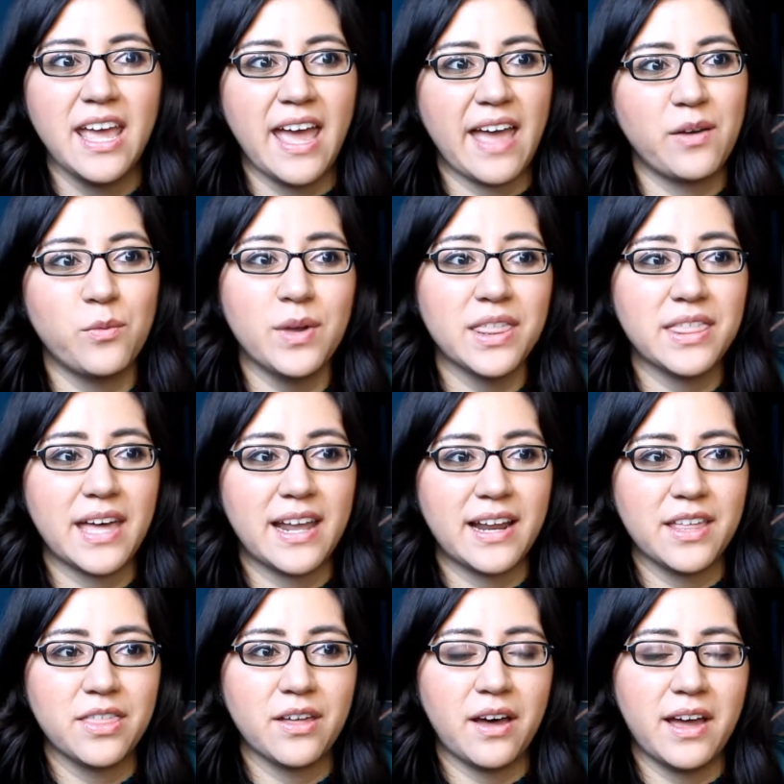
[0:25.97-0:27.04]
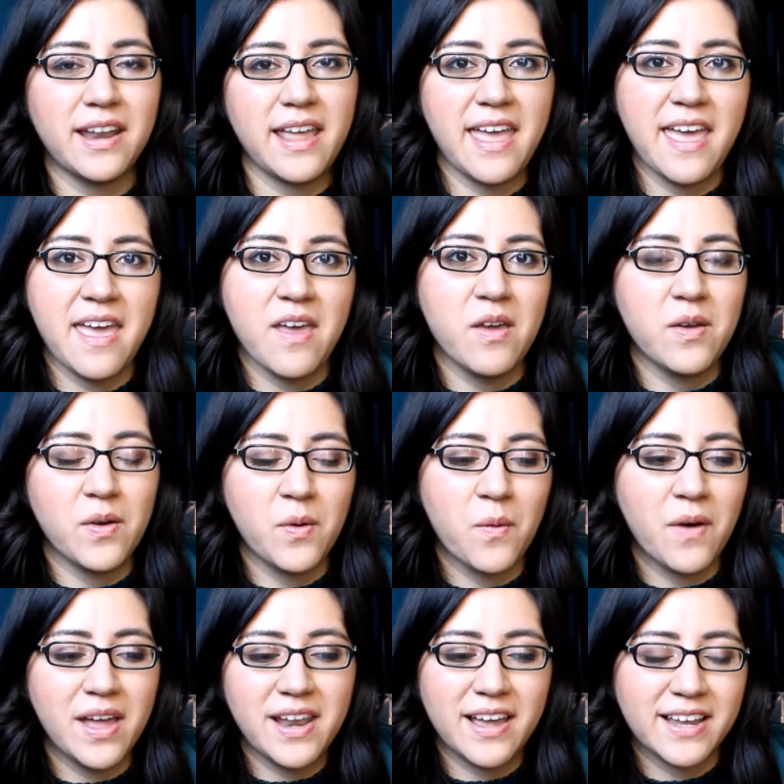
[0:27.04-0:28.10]
And with that I thought, hey,
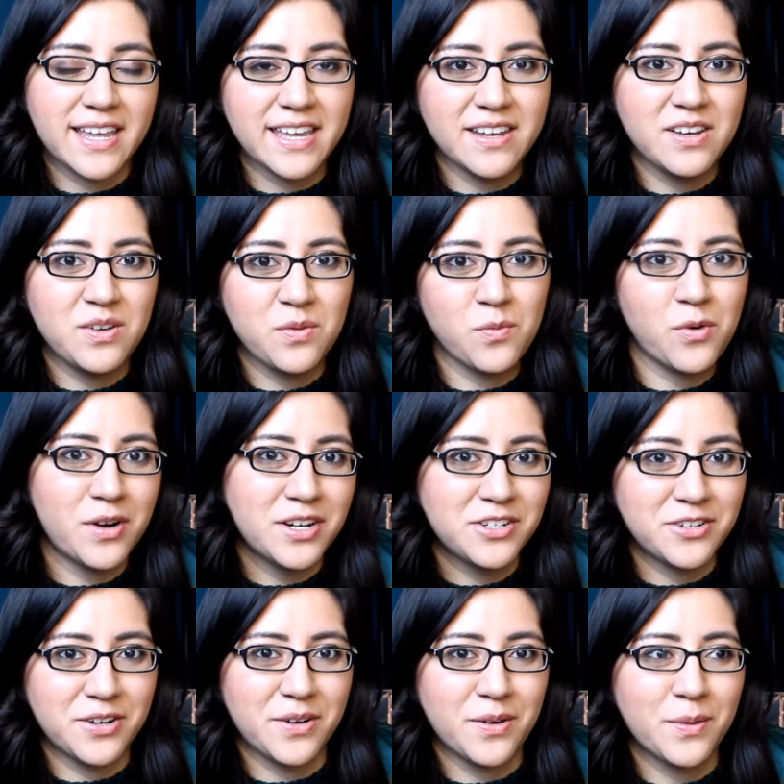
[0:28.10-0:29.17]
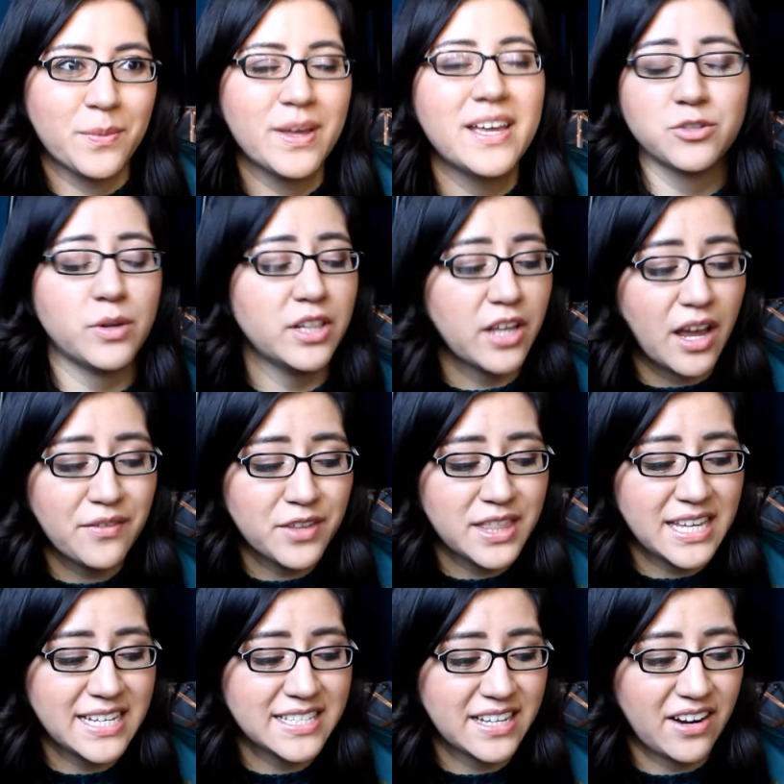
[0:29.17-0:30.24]
why not get a new wardrobe? So a lot of the
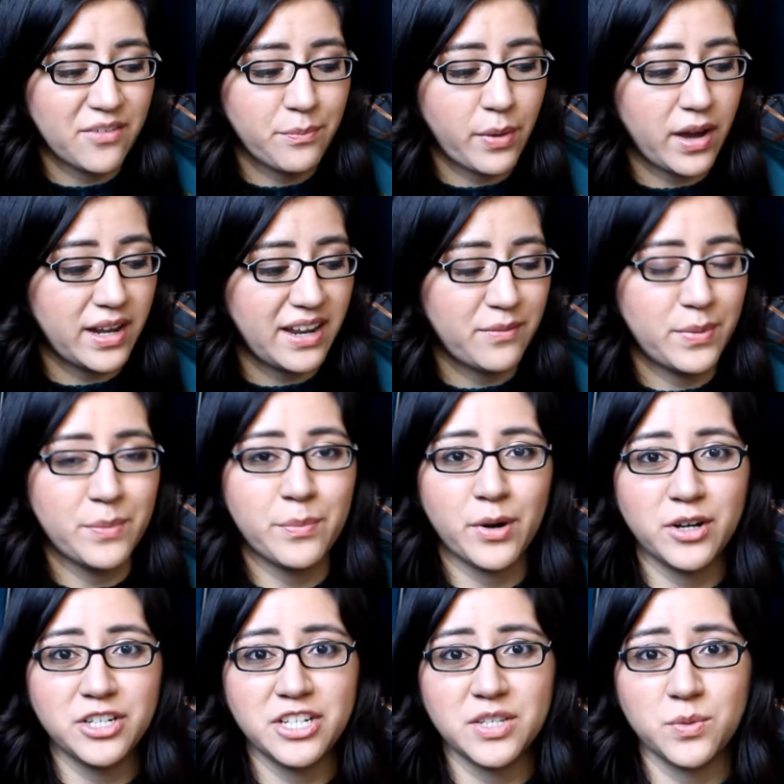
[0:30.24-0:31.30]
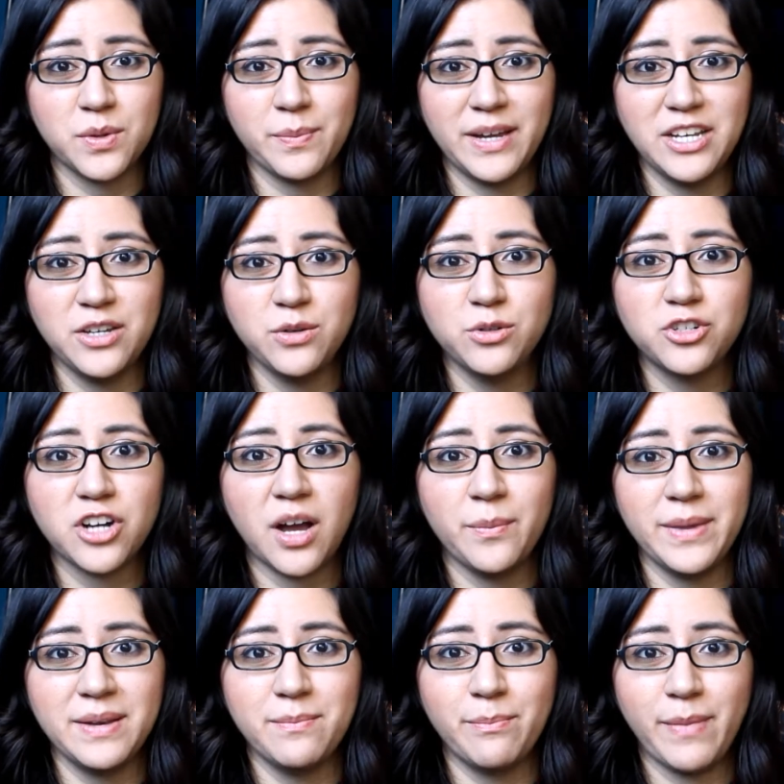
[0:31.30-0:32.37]
things that I've bought have been purchased with my new job
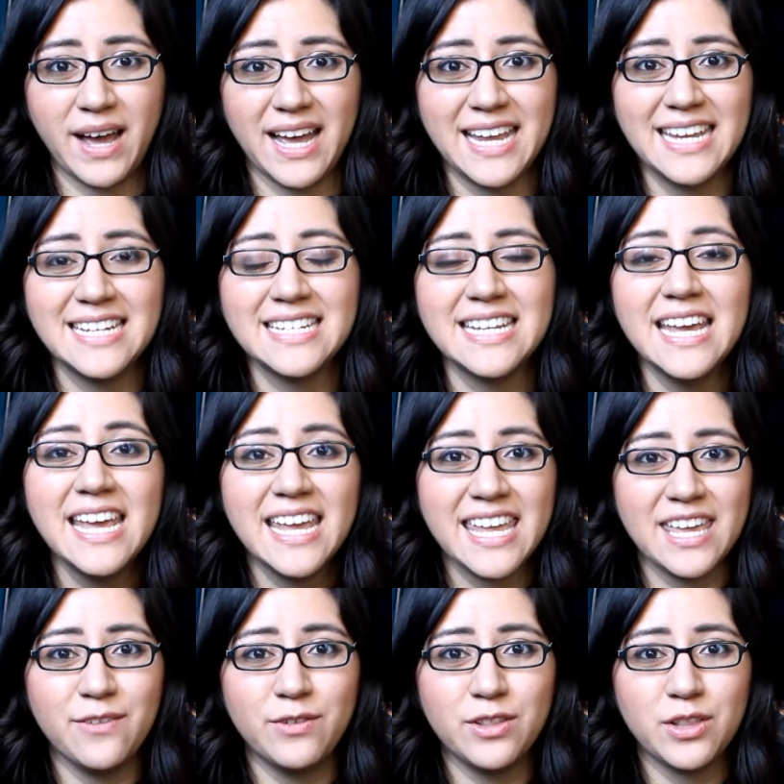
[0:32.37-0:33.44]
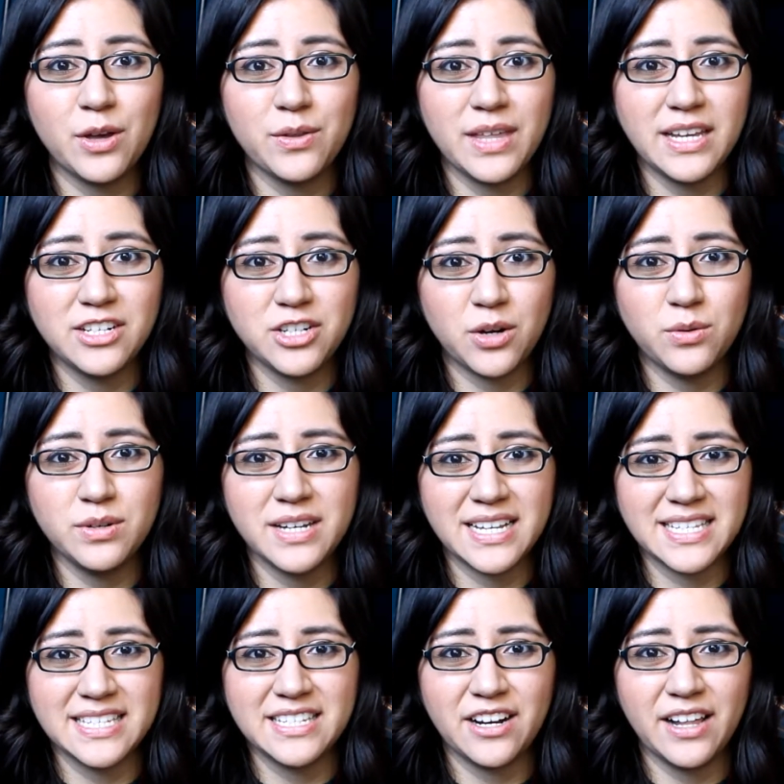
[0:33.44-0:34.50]
in mind, even though they don't
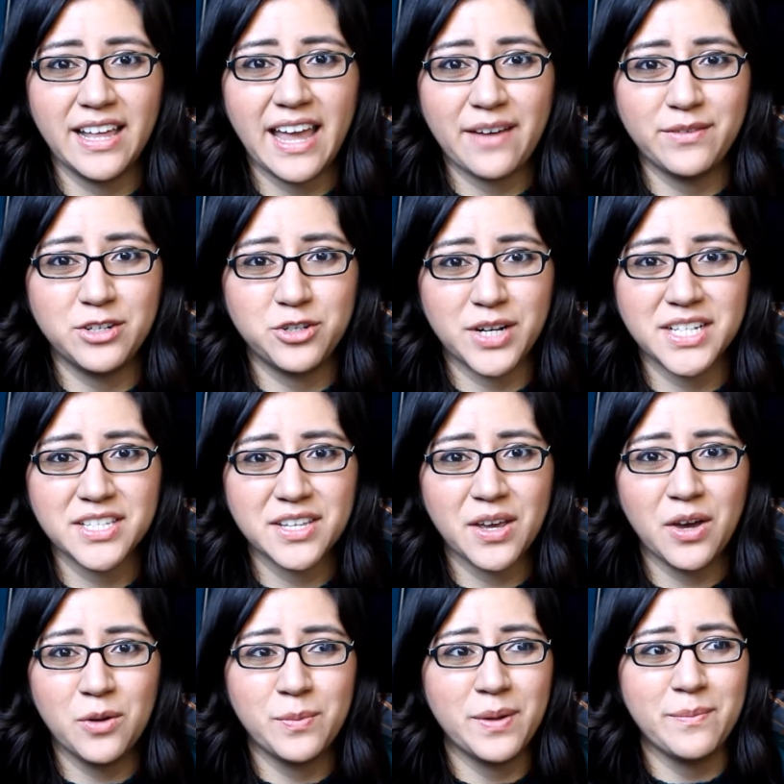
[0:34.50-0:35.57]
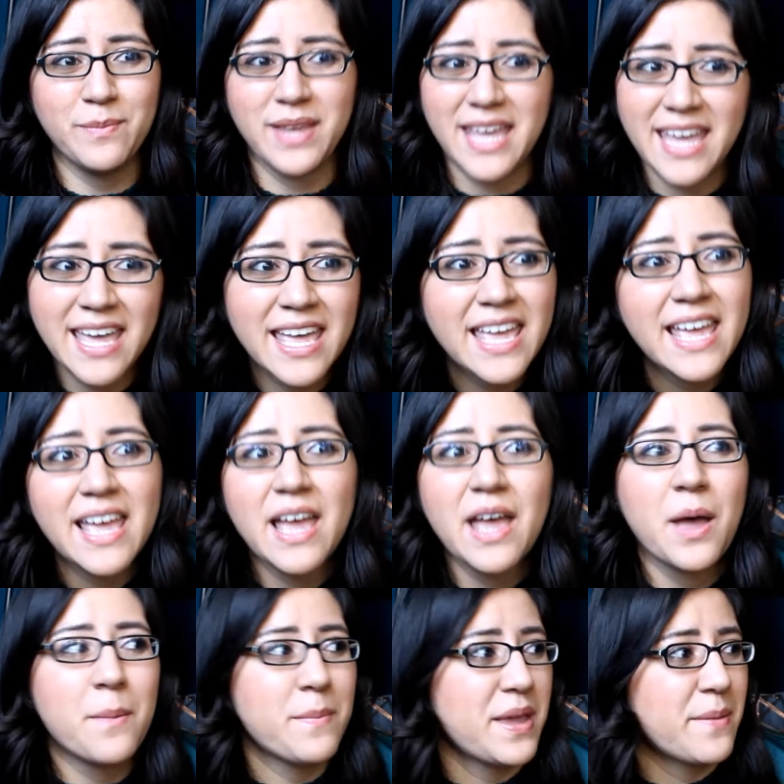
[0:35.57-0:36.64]
necessarily have a dress code, but me
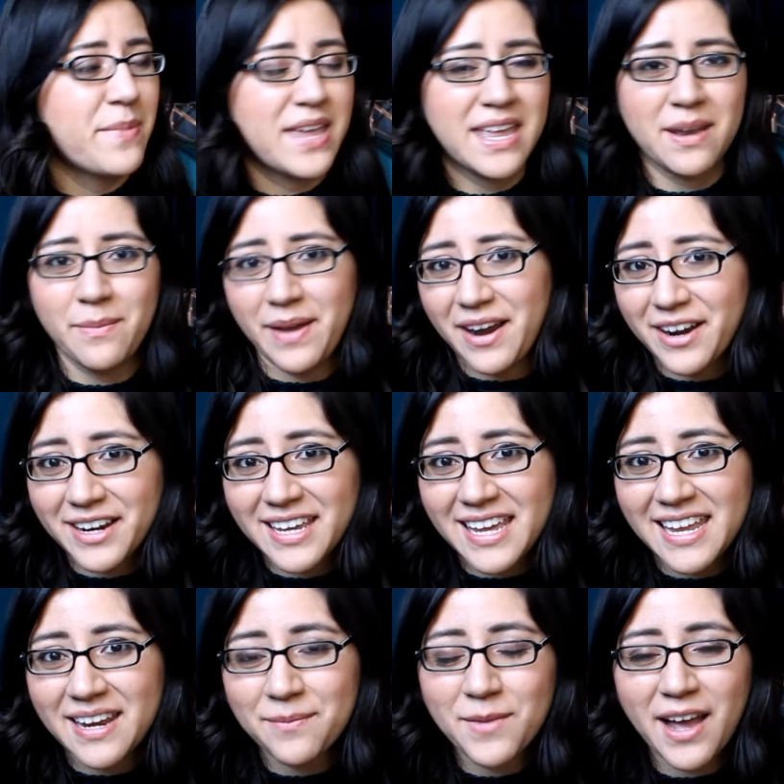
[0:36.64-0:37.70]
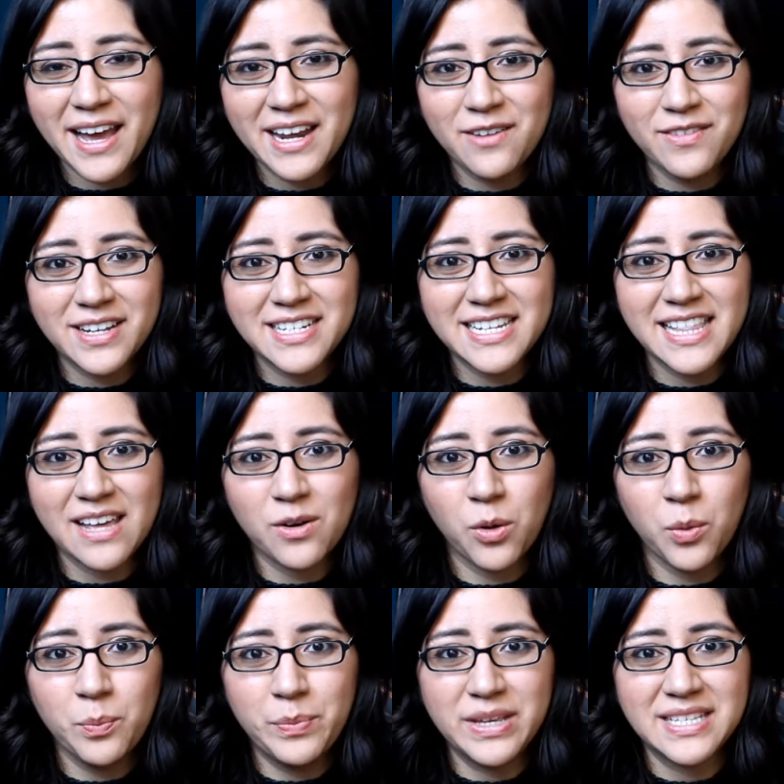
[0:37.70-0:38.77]
being American, I'm kind of into that
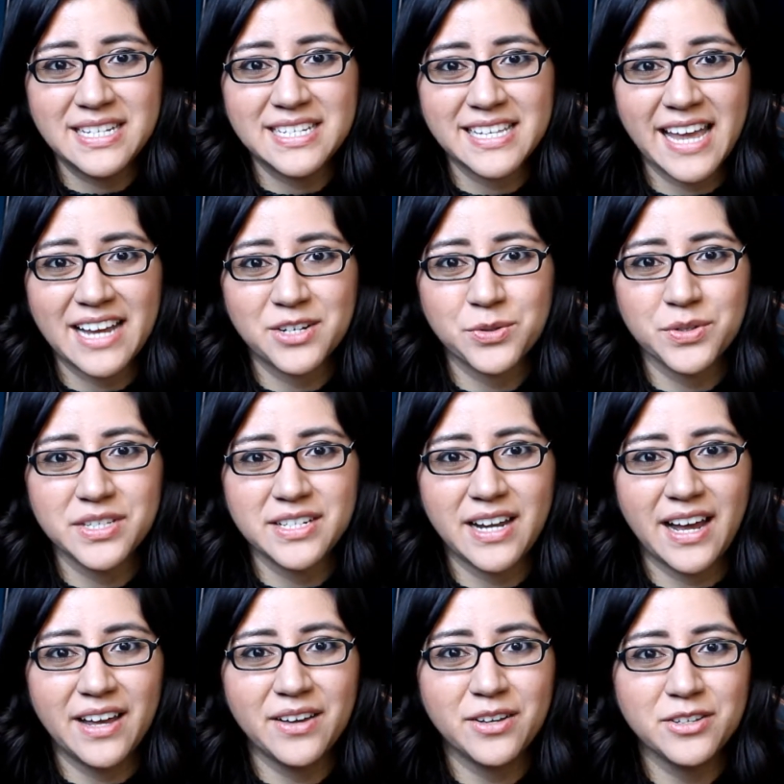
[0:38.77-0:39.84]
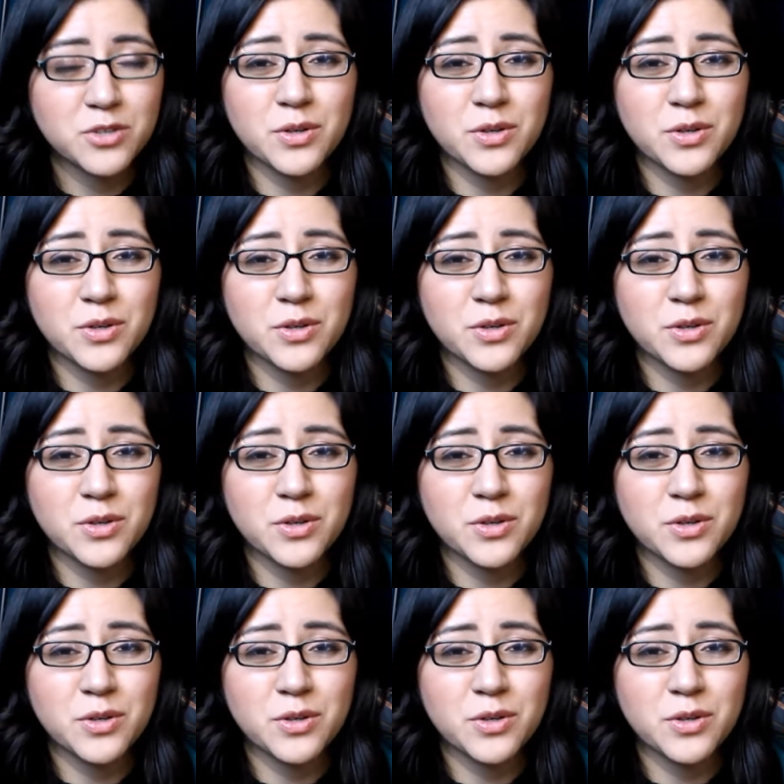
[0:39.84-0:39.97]
whole business casual style.